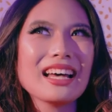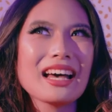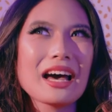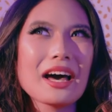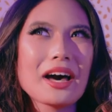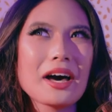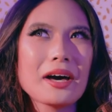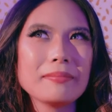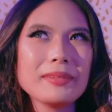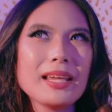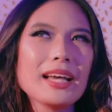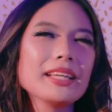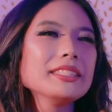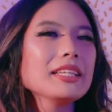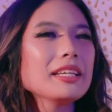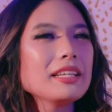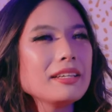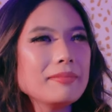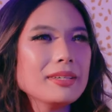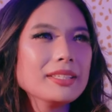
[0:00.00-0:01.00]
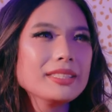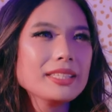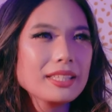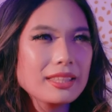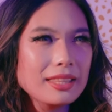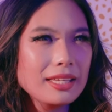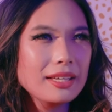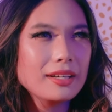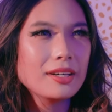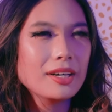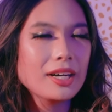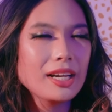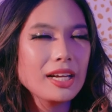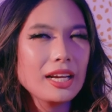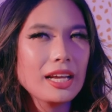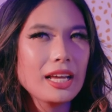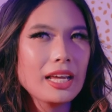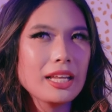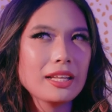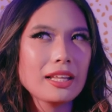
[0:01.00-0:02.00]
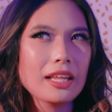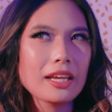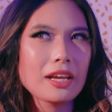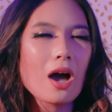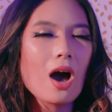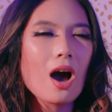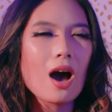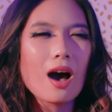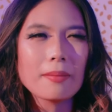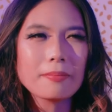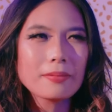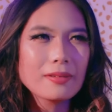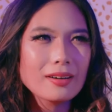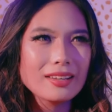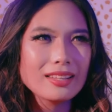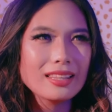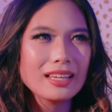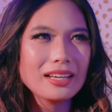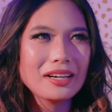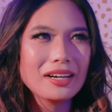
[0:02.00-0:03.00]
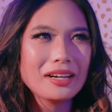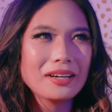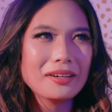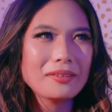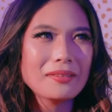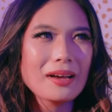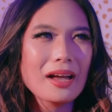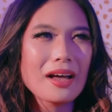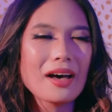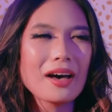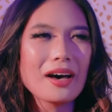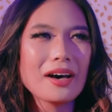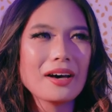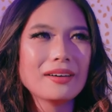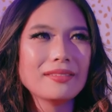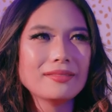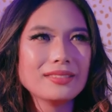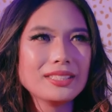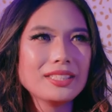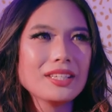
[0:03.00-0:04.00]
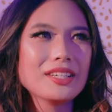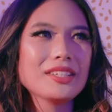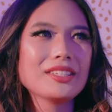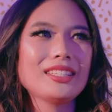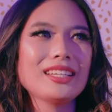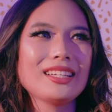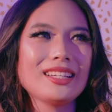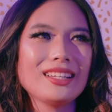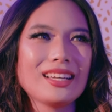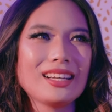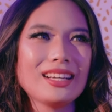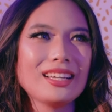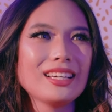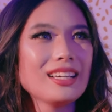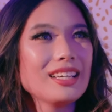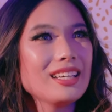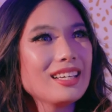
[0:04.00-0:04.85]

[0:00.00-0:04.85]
yeah, studied music theory and like opera there. So did a lot of.